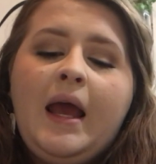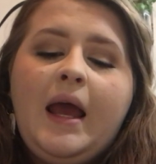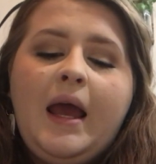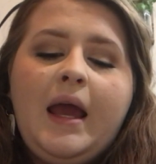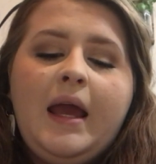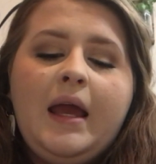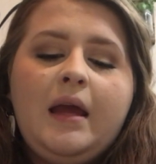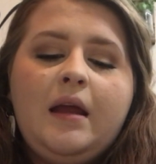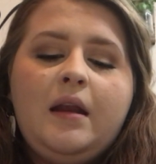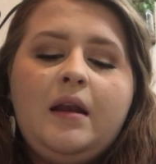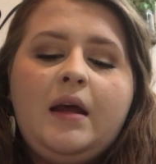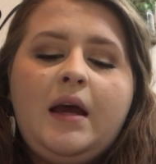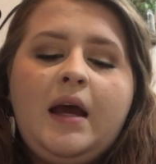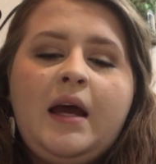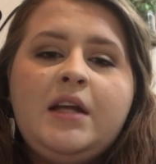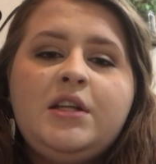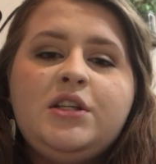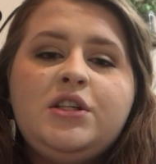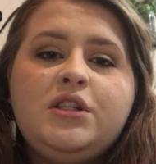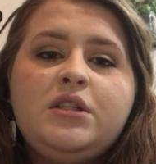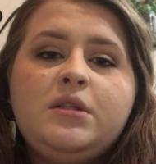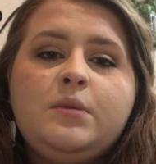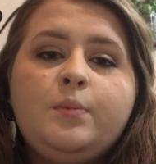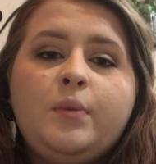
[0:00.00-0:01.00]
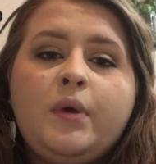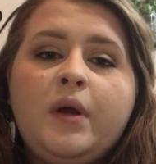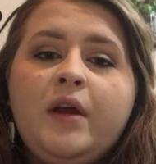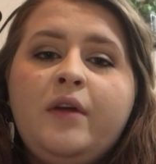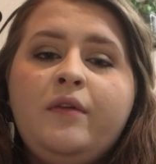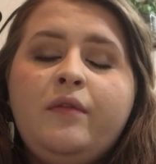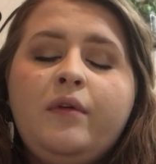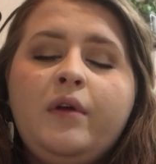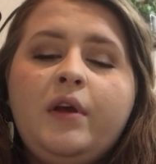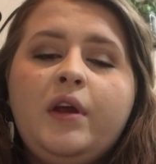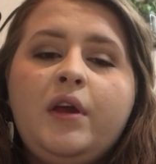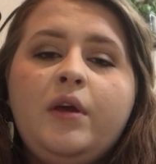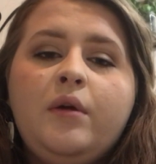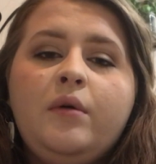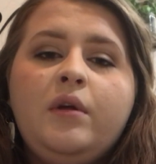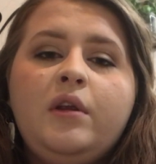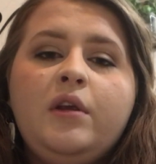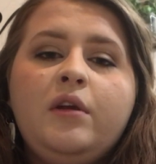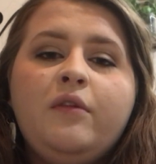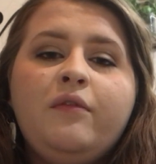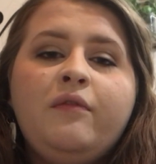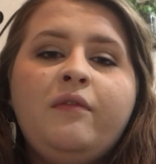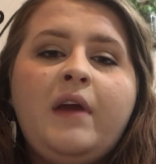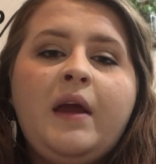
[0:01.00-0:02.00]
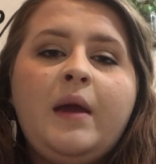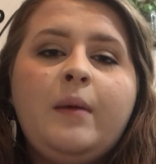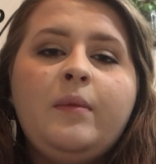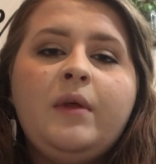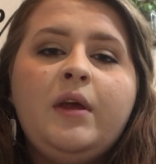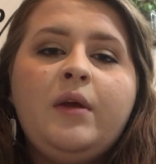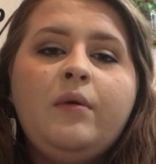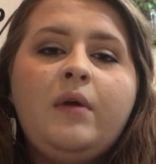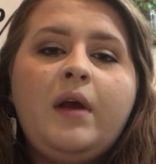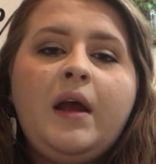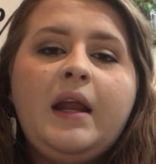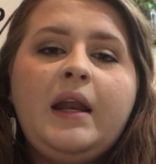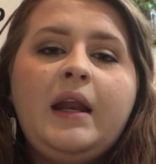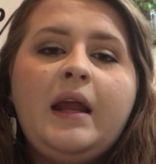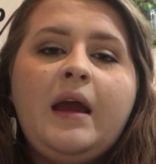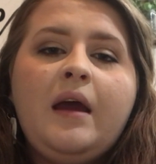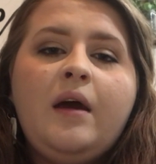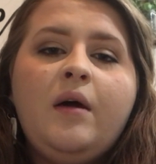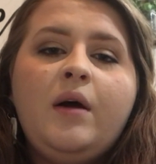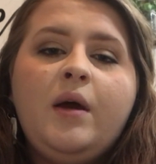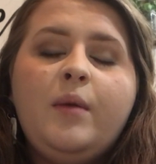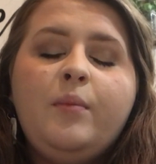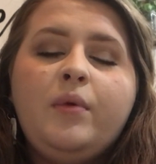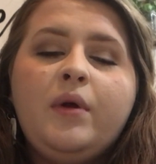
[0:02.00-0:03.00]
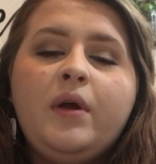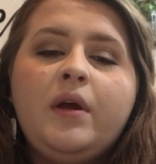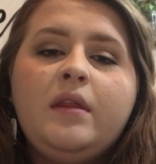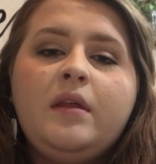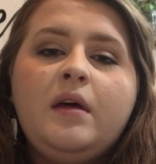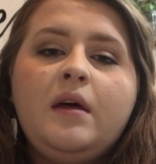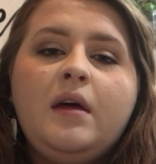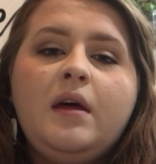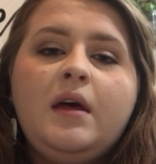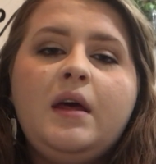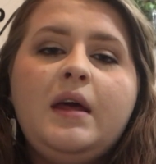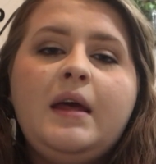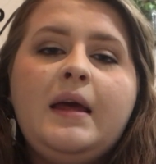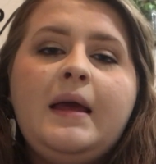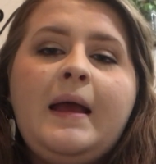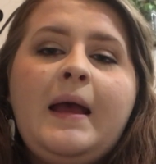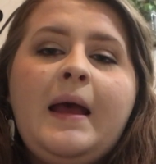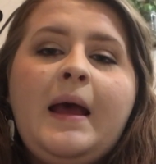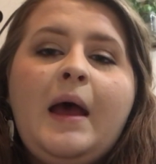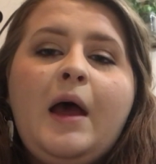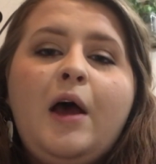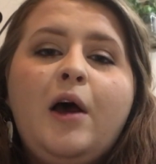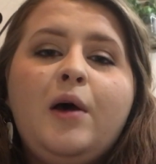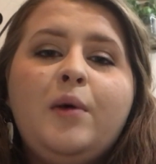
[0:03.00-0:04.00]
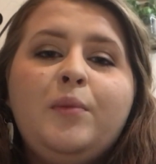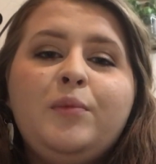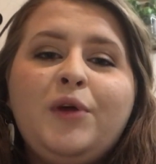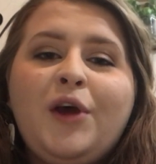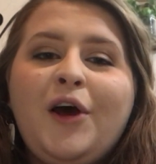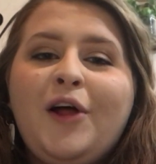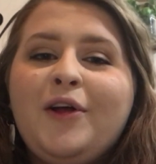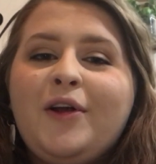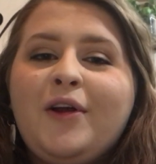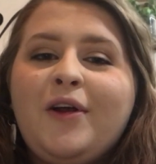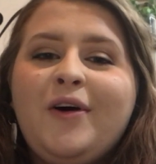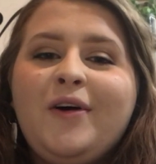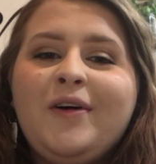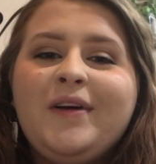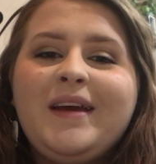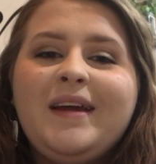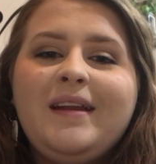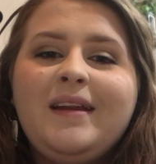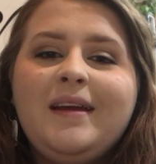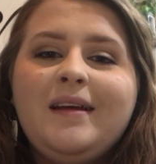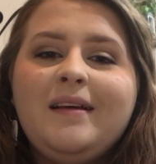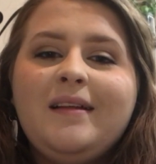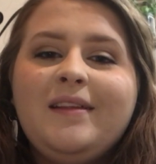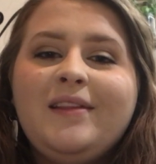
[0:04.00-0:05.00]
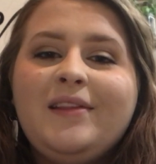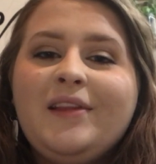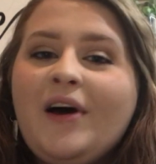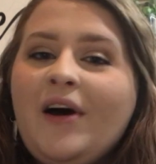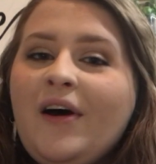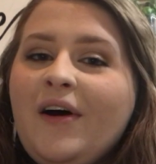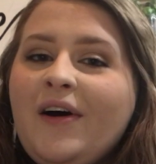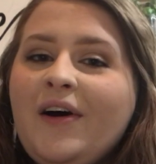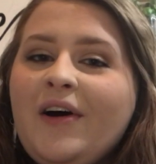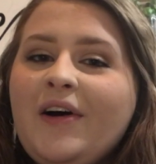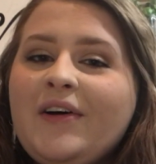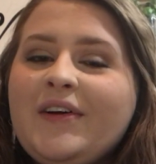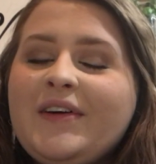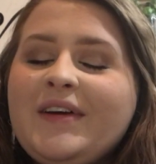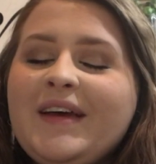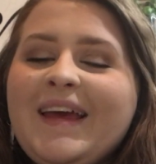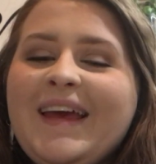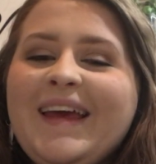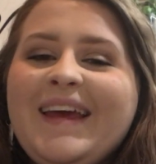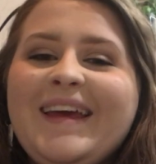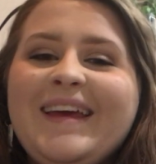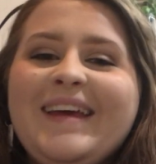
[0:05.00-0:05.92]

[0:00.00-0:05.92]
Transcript: And I just pray for you and your family right now. I pray that y'all are all getting along,